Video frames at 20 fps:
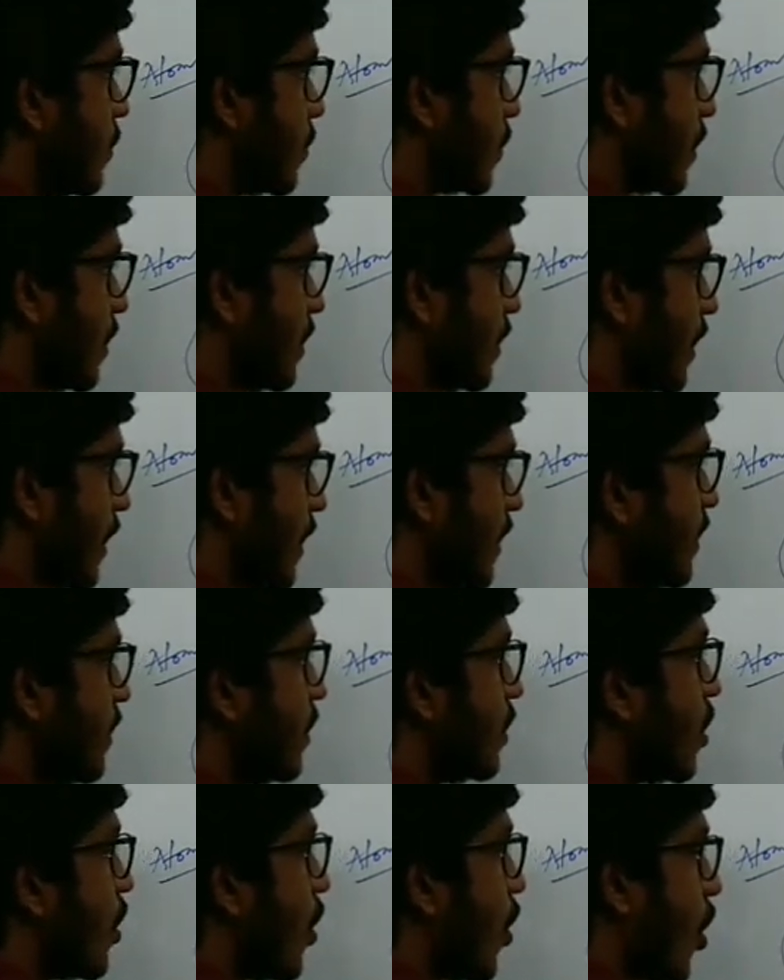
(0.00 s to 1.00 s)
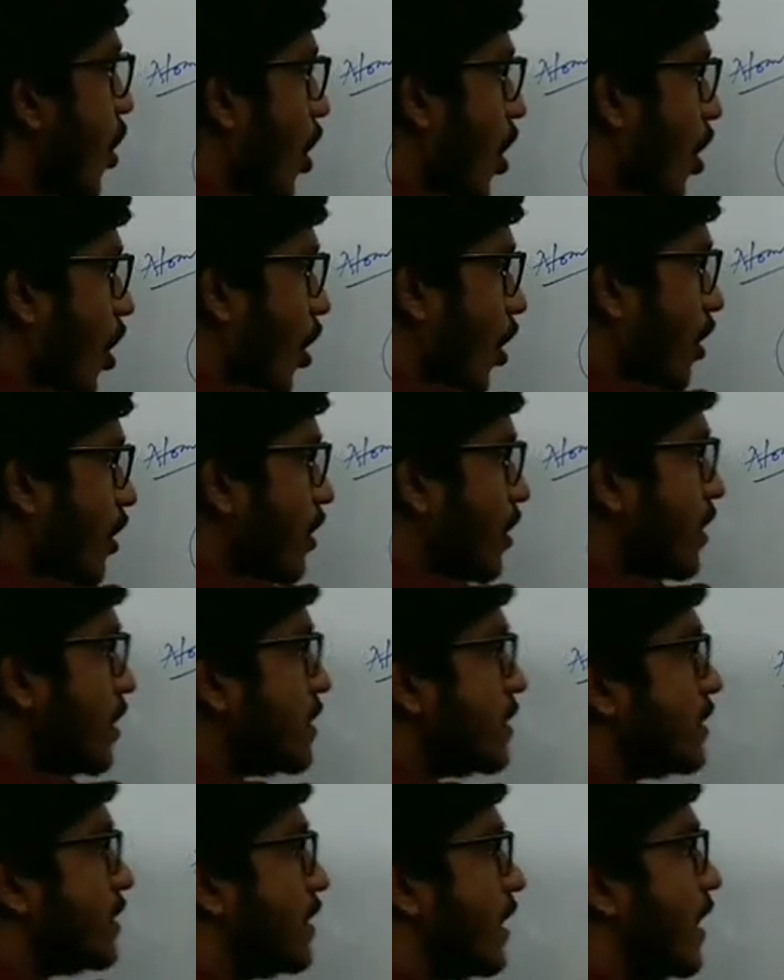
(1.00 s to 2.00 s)
nuclei,
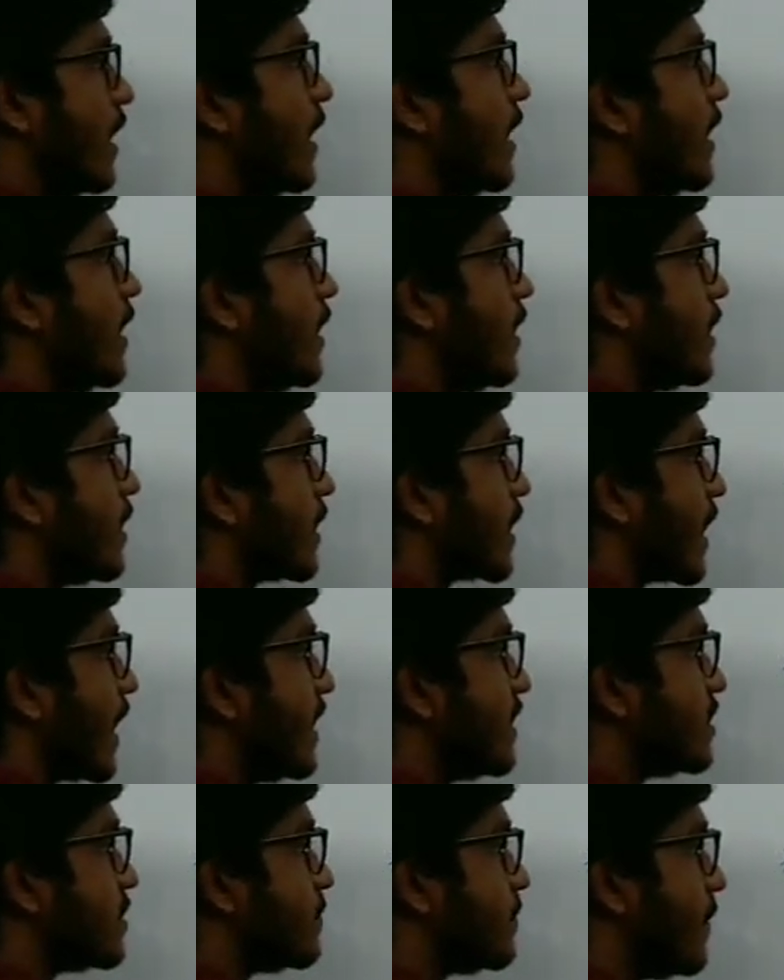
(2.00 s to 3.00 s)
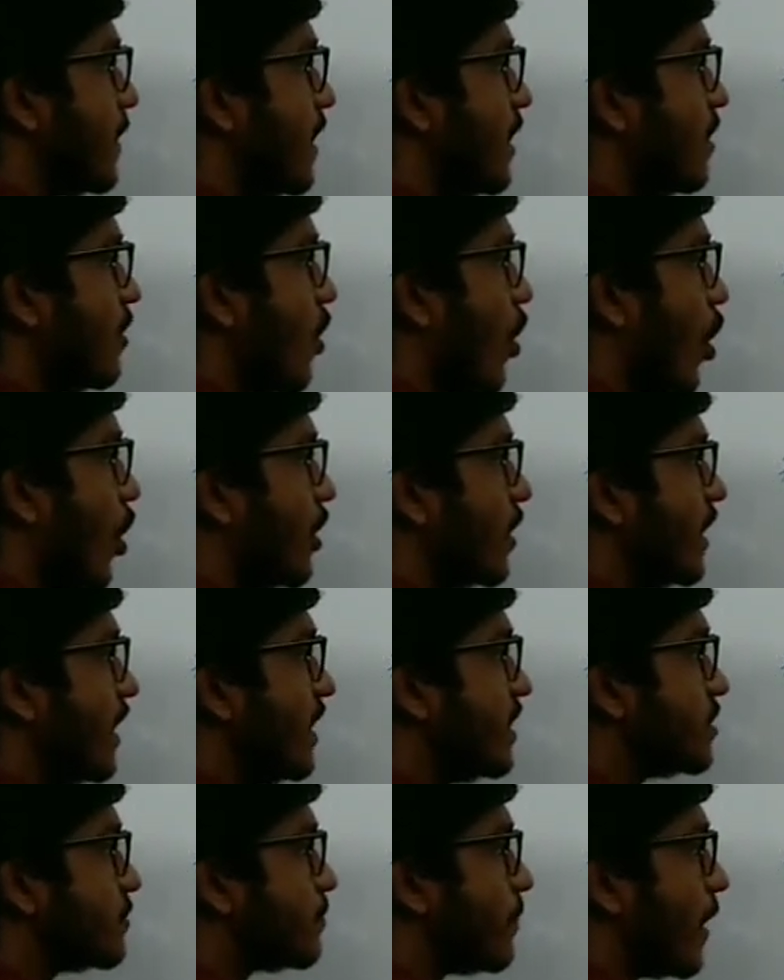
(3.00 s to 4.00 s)
or they can spin on
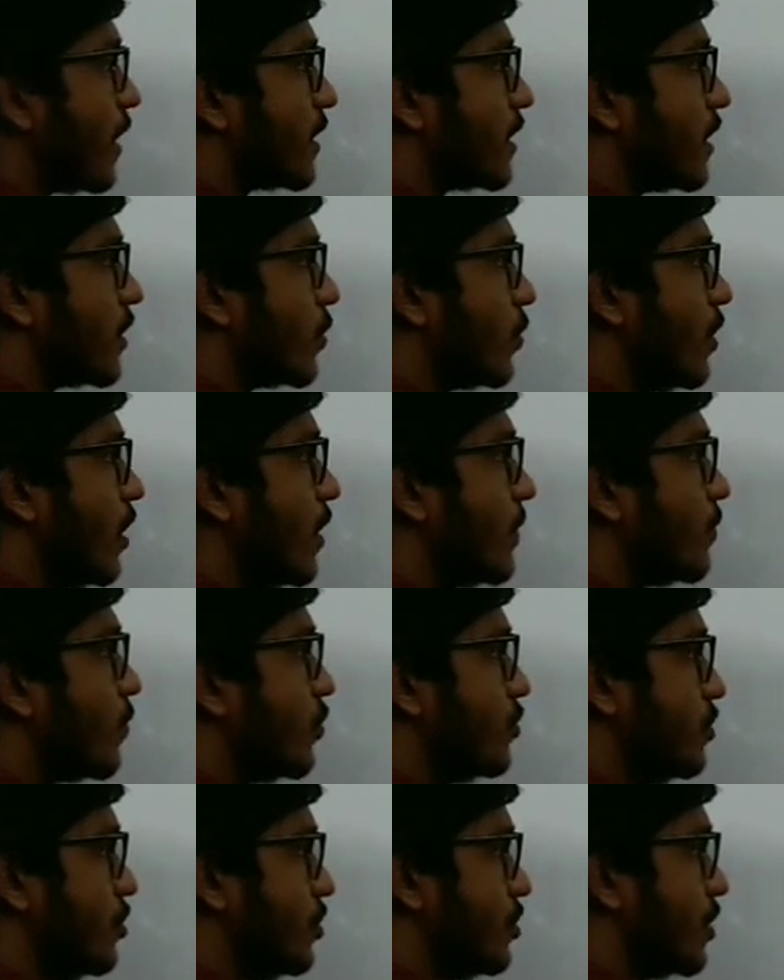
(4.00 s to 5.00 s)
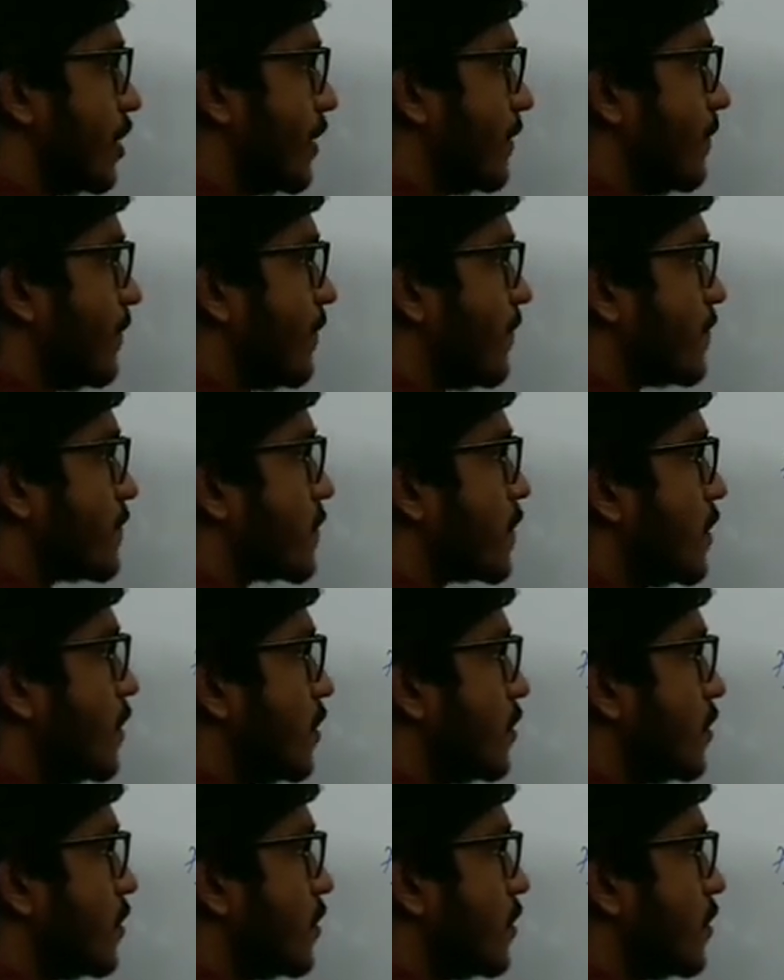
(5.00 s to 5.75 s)
its particular position.